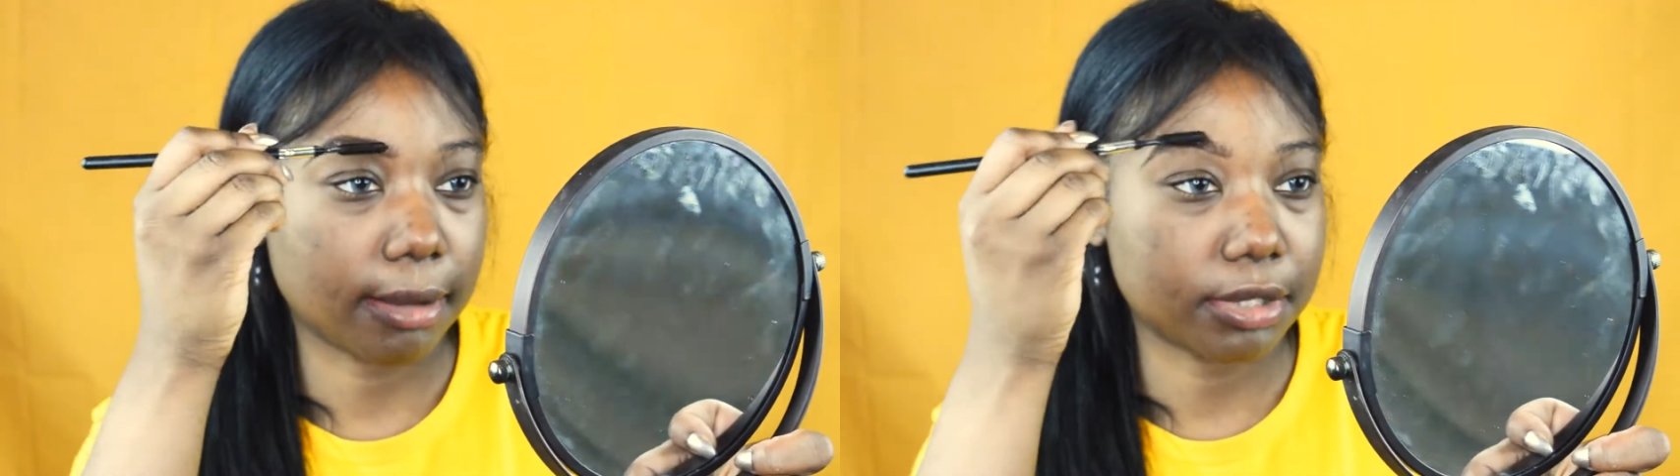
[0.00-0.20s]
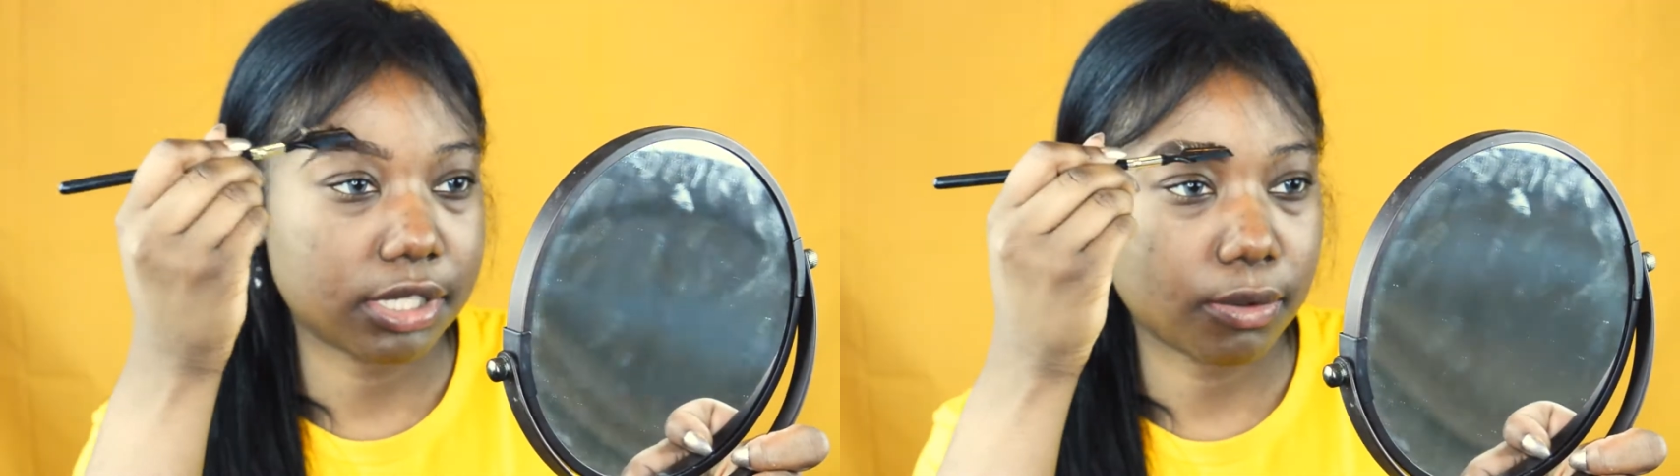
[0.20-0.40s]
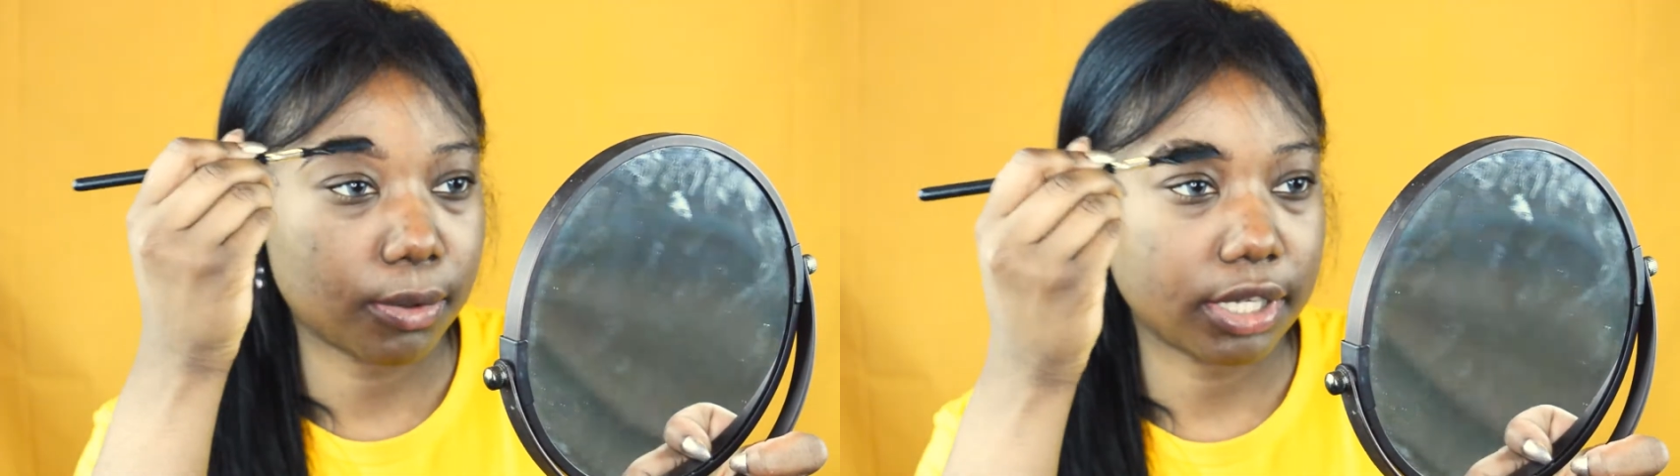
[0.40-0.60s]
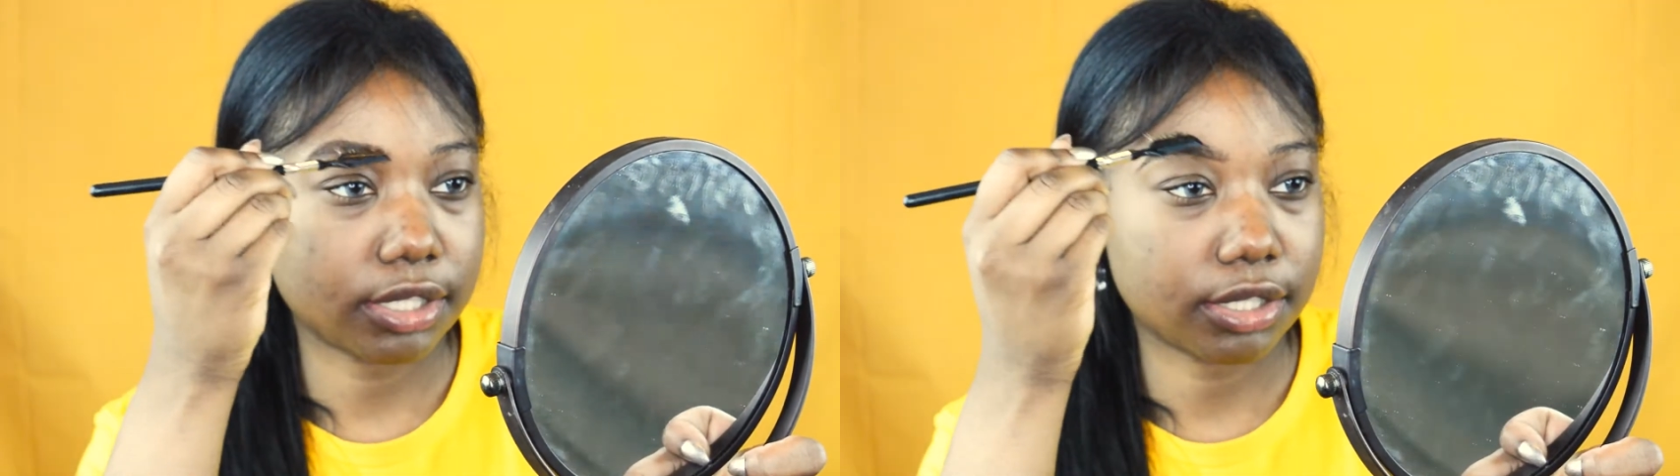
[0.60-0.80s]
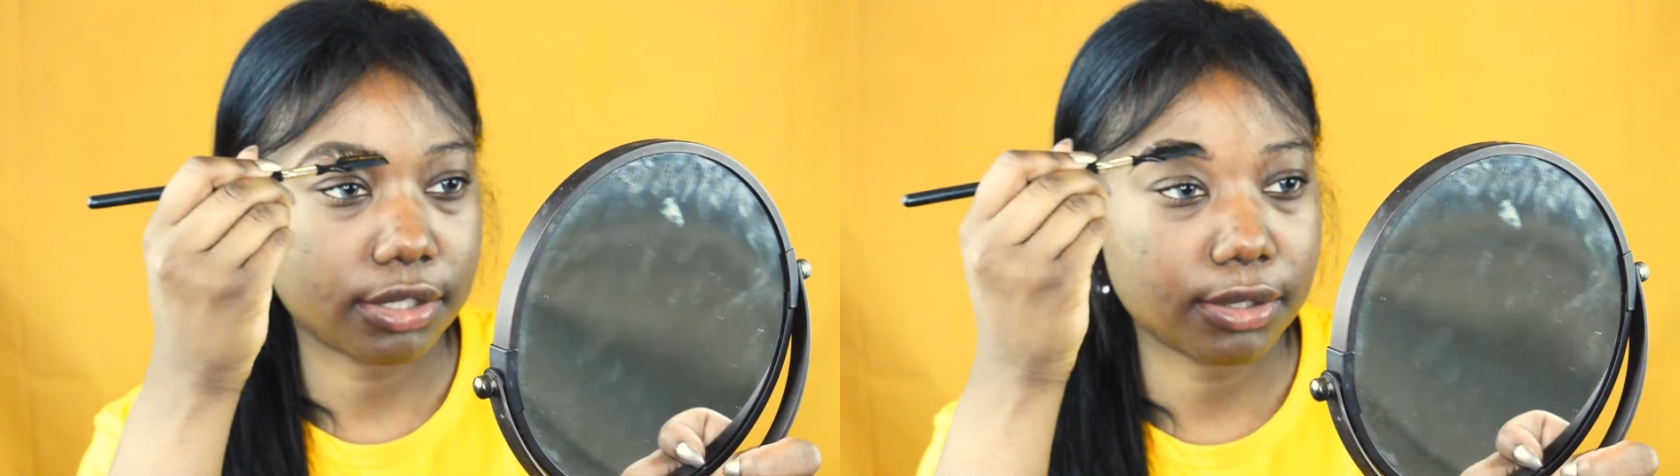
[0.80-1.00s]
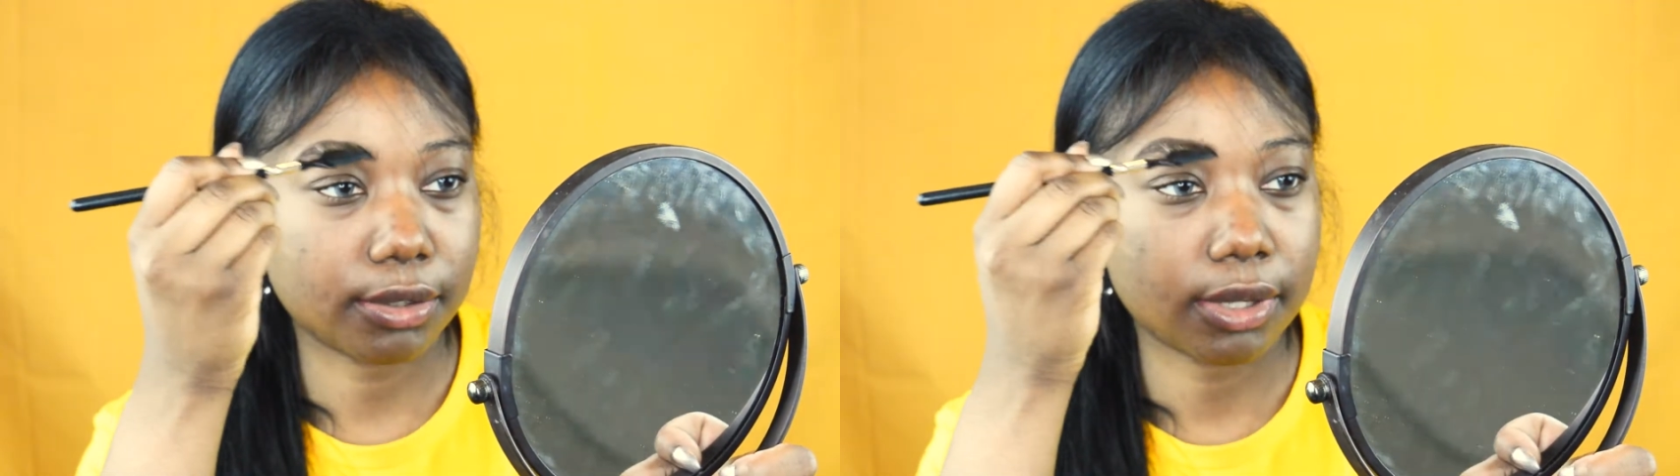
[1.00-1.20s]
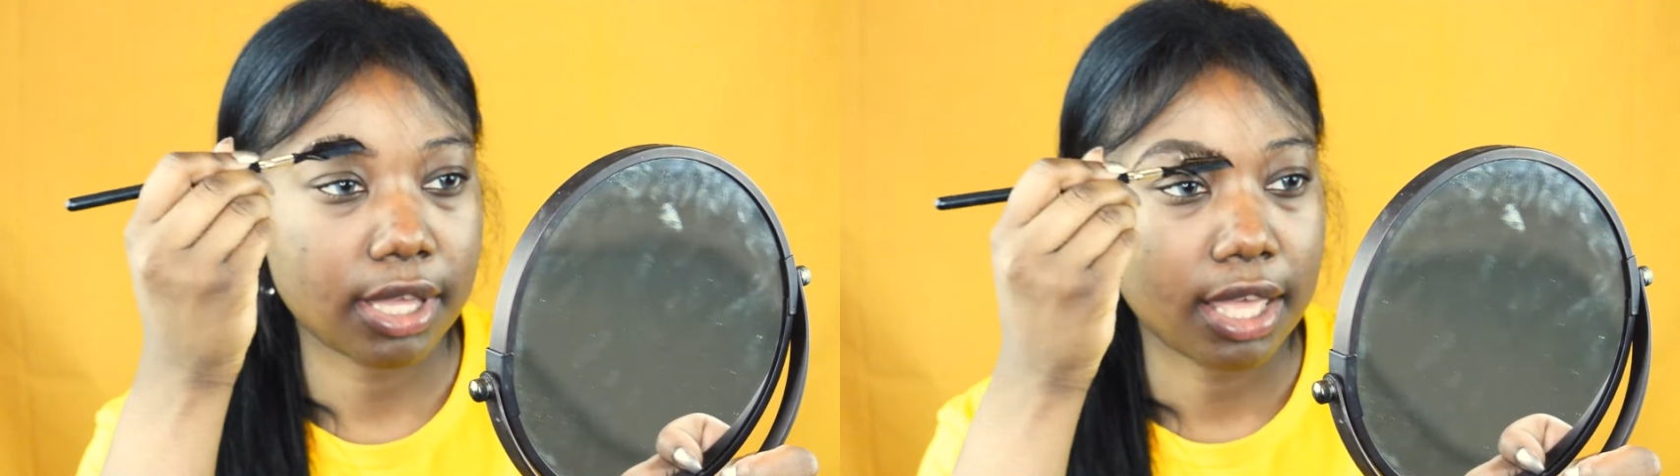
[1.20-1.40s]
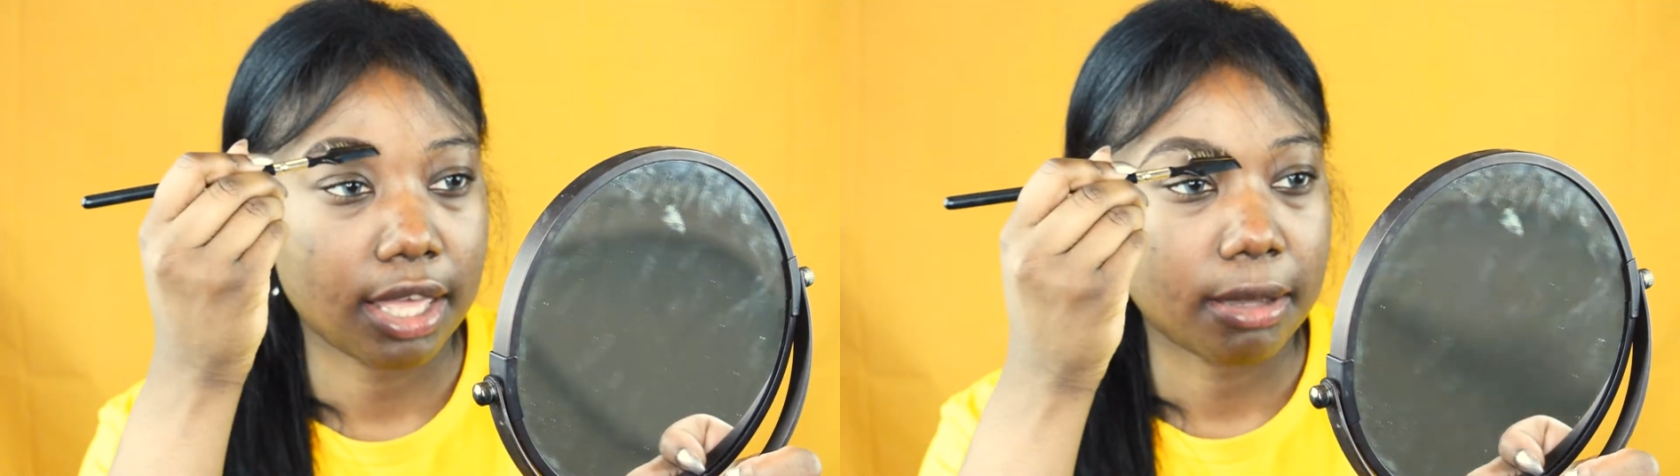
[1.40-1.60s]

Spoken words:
I'm just going to